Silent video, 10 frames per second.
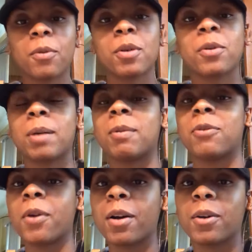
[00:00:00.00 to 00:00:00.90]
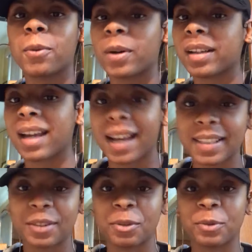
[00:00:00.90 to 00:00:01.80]
real quick before I go to work
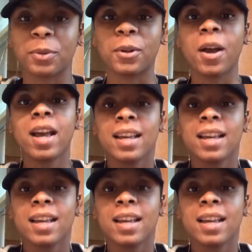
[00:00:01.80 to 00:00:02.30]
as usual.